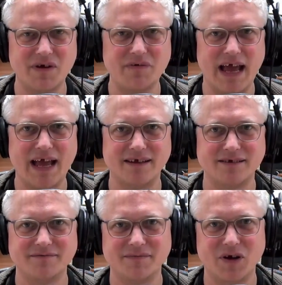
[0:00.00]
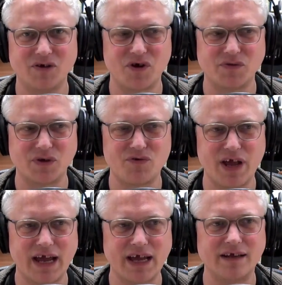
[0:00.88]
create
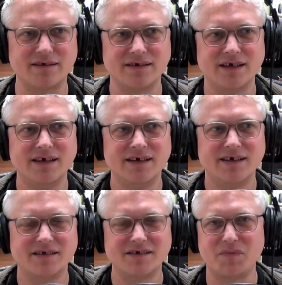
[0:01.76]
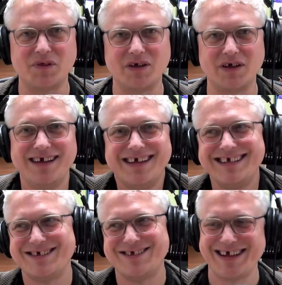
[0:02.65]
something. I wouldn't
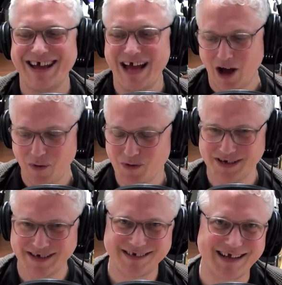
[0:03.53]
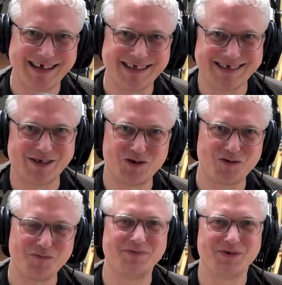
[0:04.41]
say this in a job interview or something, but
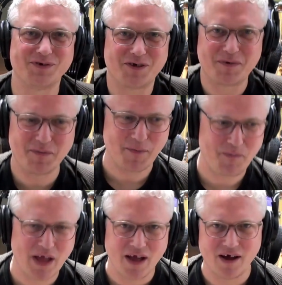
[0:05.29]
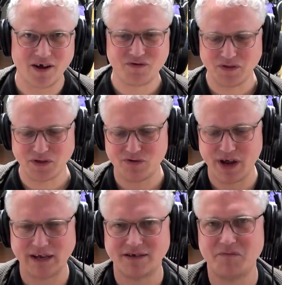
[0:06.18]
I'd rather create something mediocre
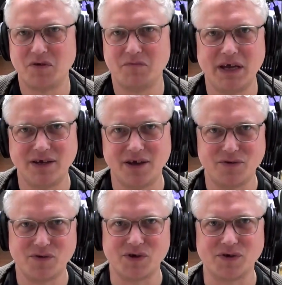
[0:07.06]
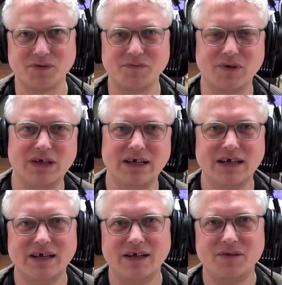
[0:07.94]
than risk not
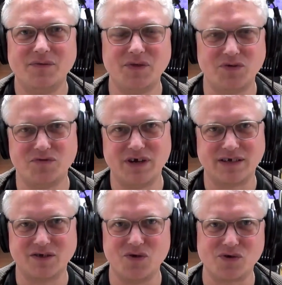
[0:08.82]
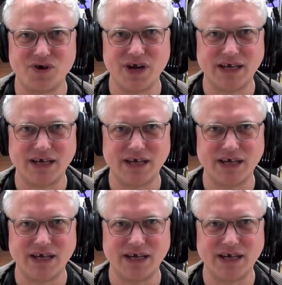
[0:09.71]
creating anything at all.